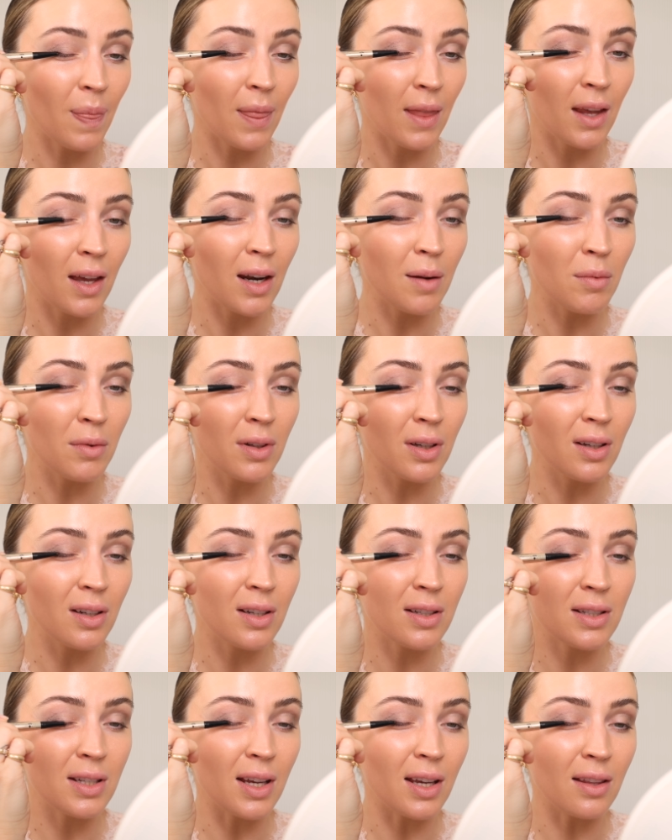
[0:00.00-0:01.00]
And I'm only
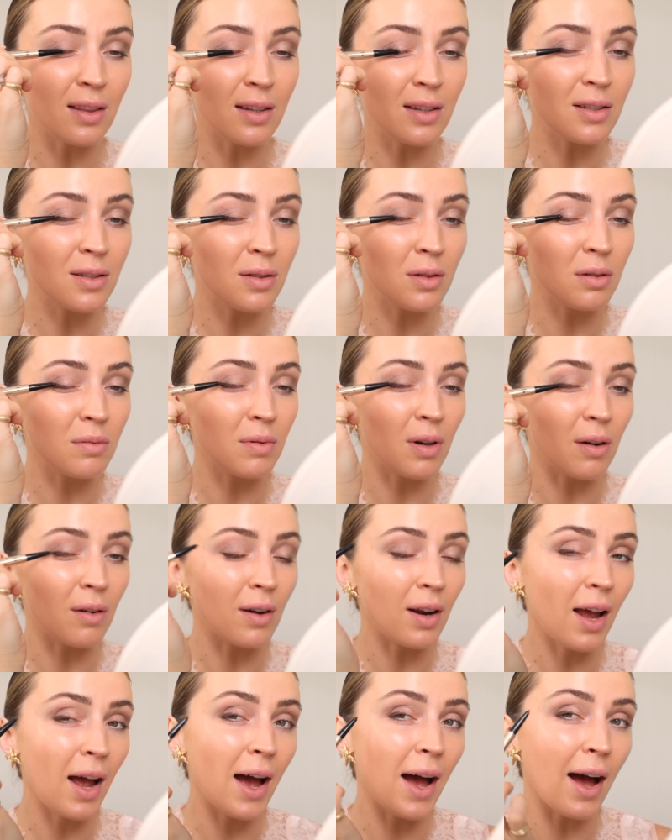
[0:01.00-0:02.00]
going to take this to
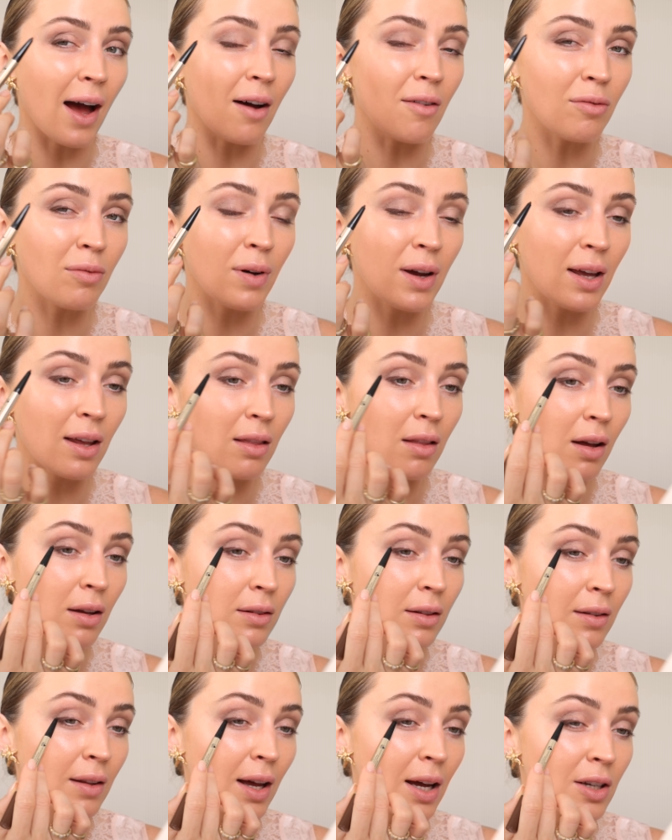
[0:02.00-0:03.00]
about halfway along
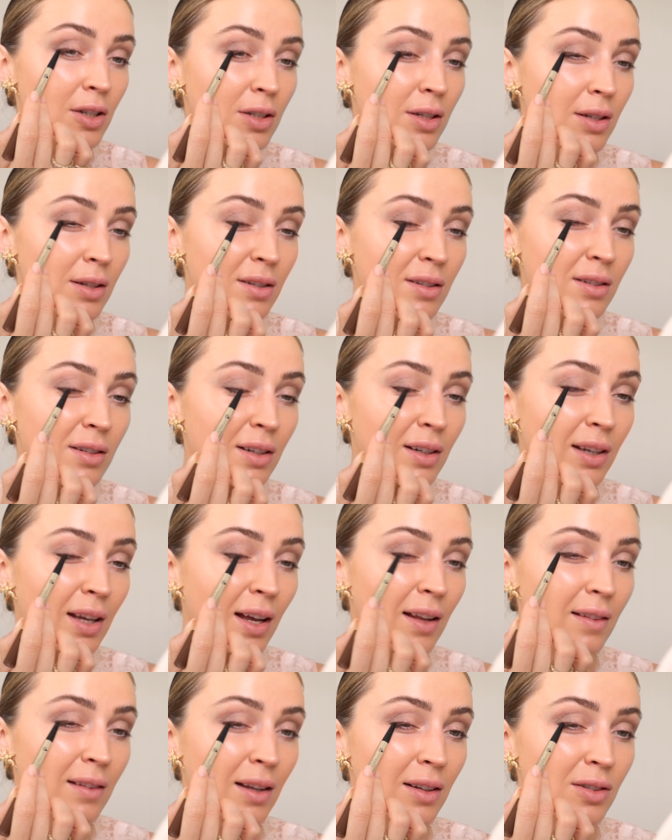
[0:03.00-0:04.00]
the lashes.
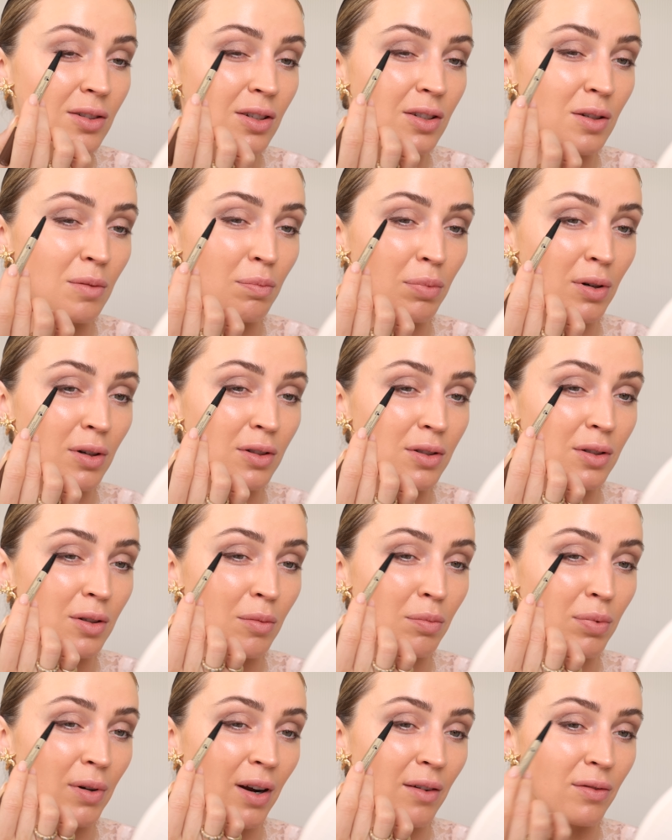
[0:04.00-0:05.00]
Again, that's just a
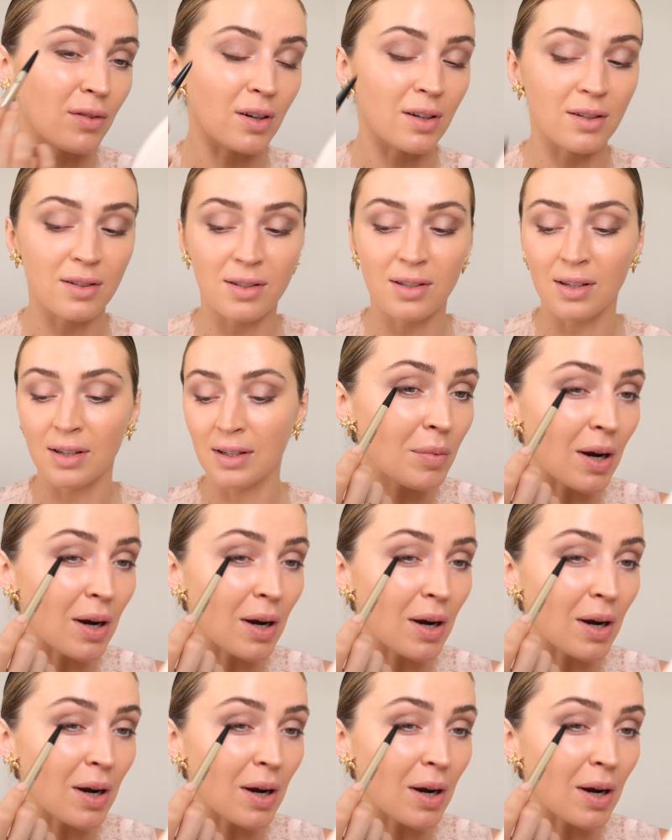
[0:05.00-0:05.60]
personal preference.